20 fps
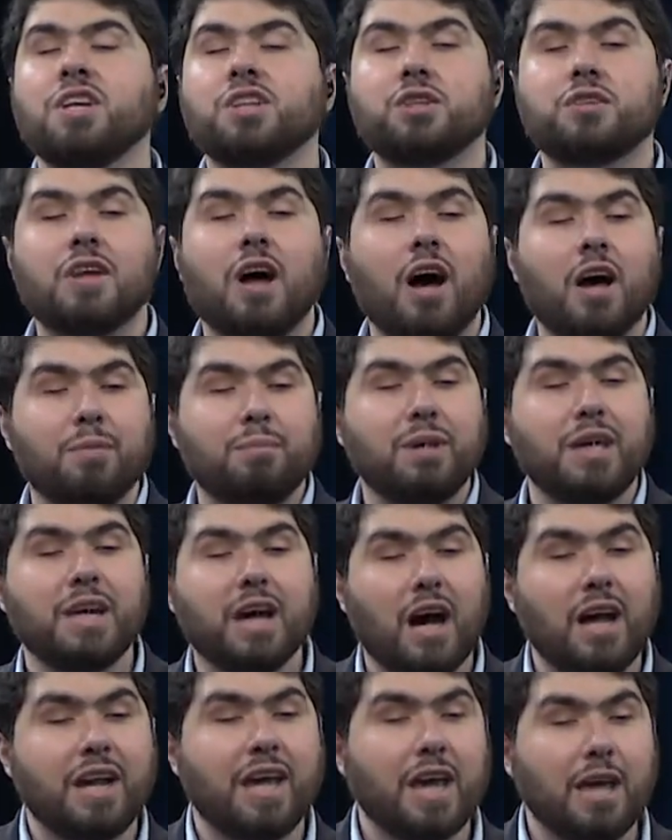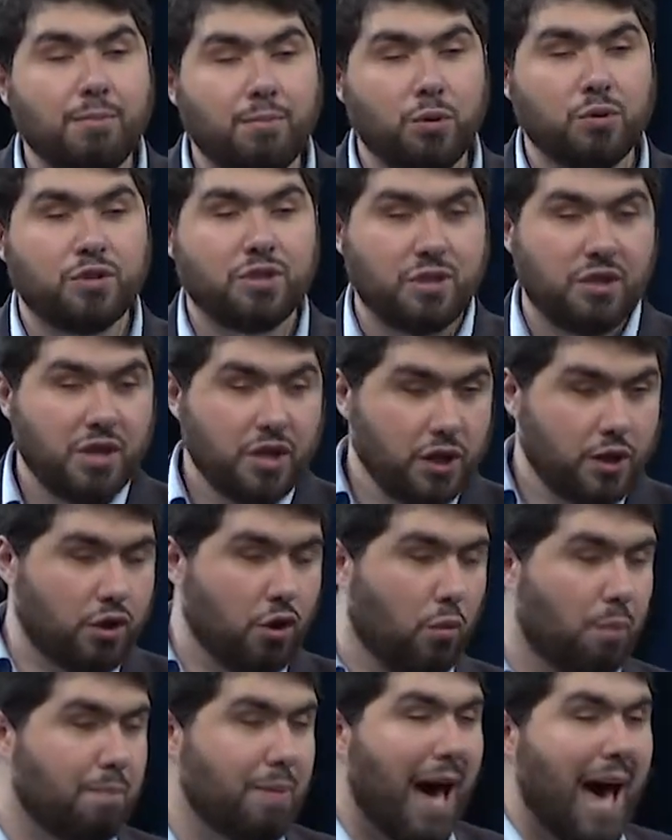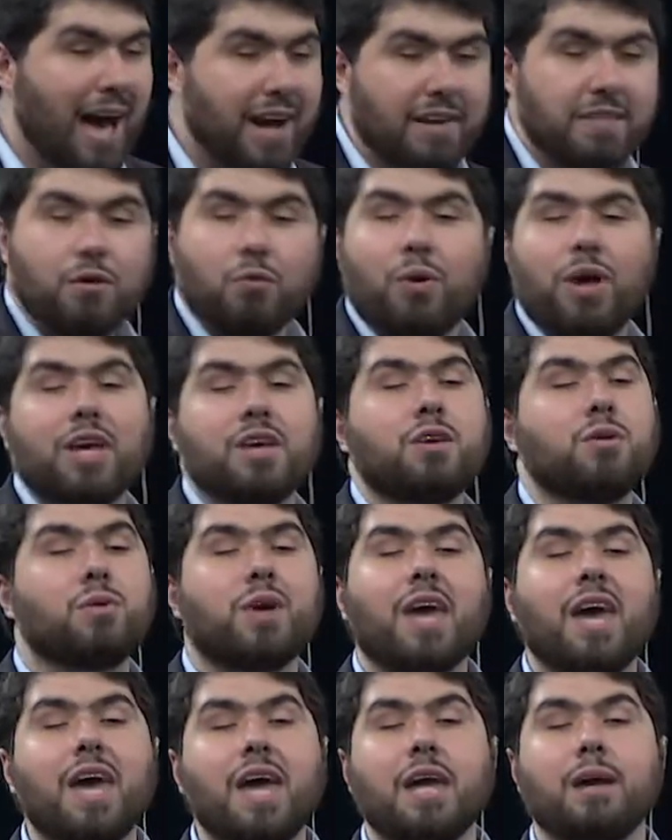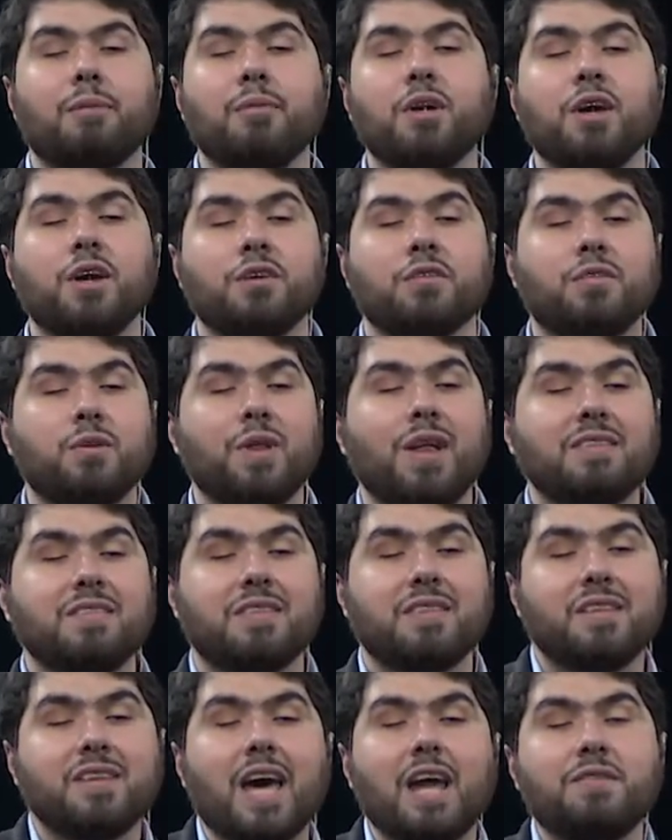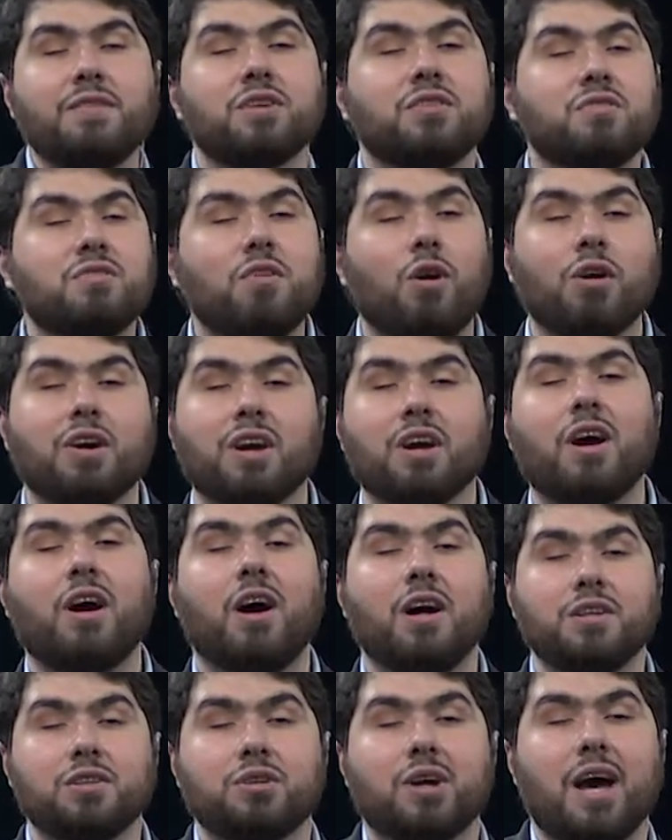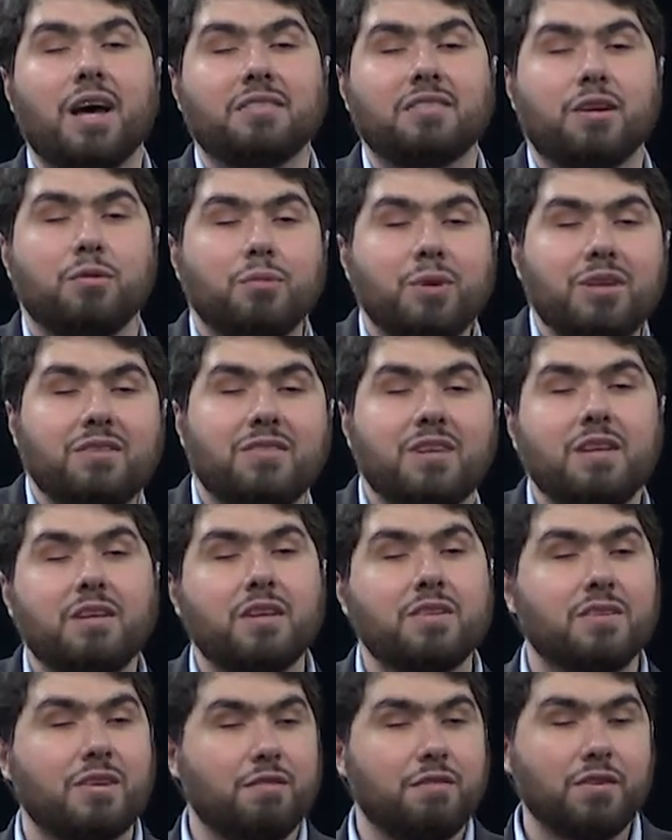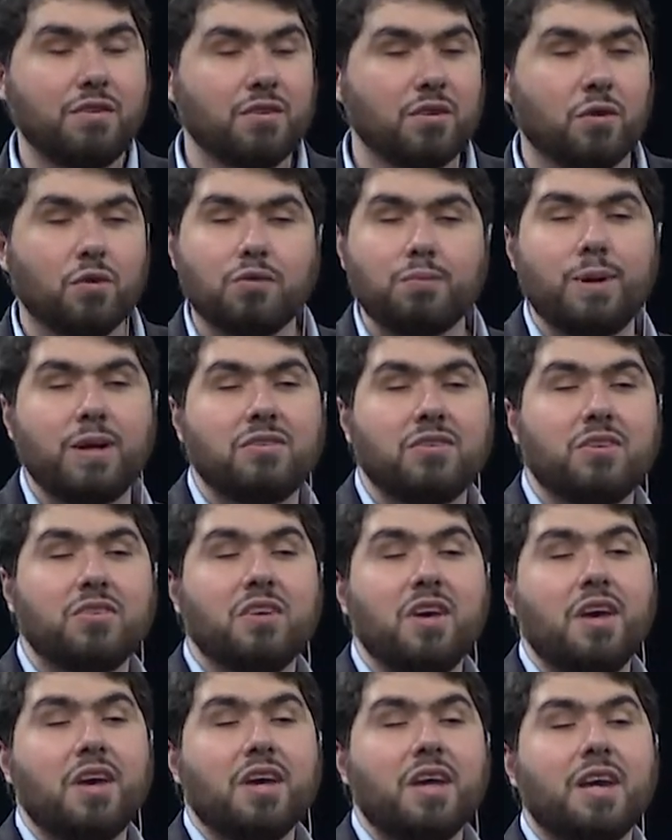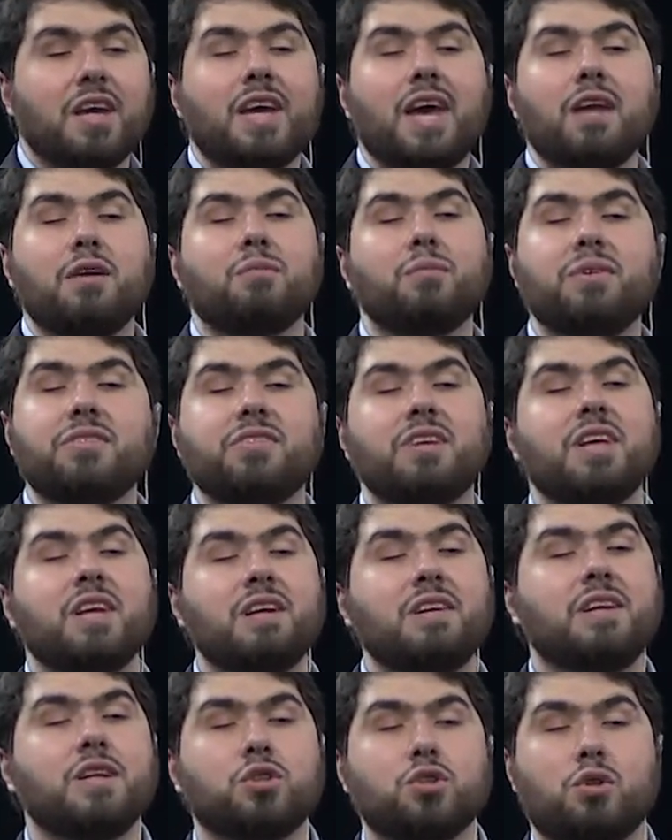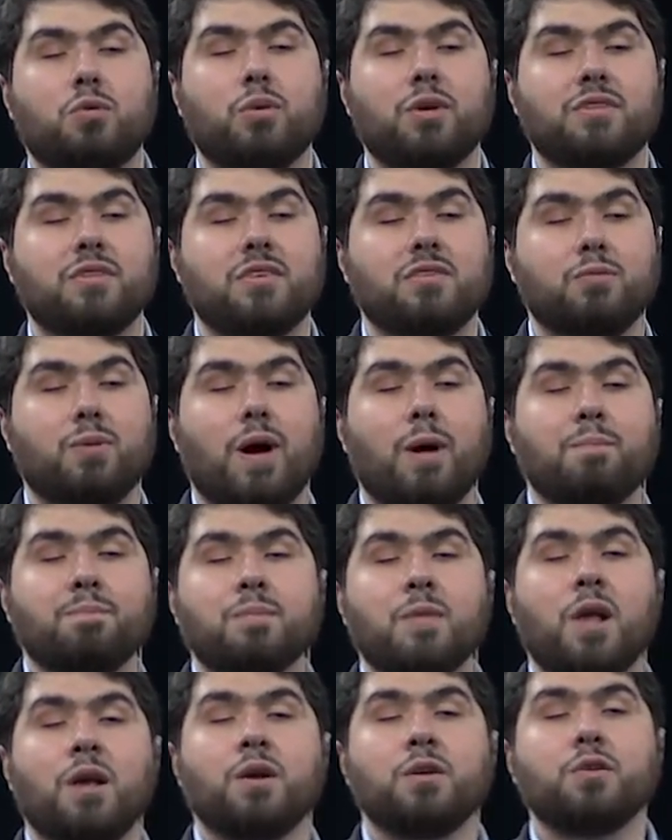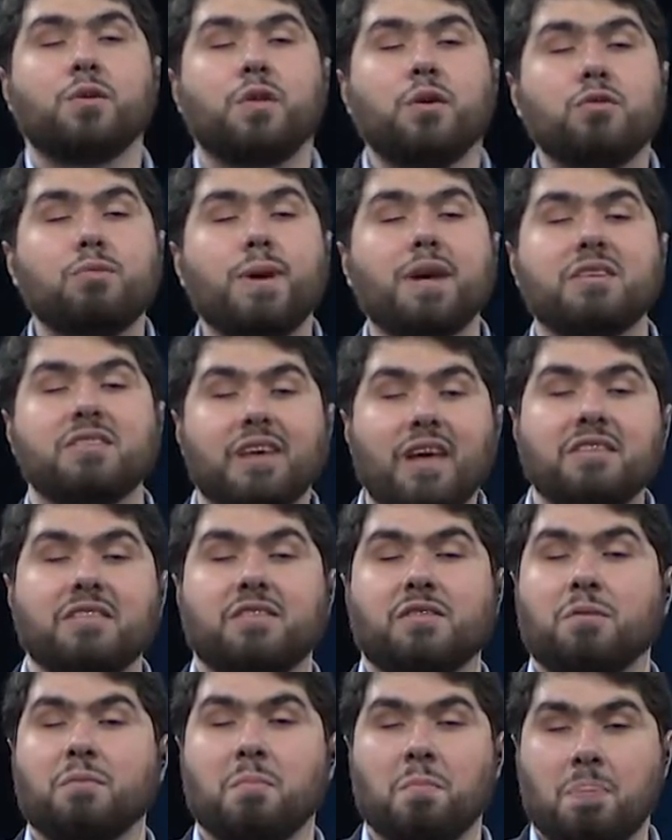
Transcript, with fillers: just being unable to go back the way you came. So that's kind of a stark contrast, and we see this in physical spaces, and again, we see it in digital ones as well. Do those make sense?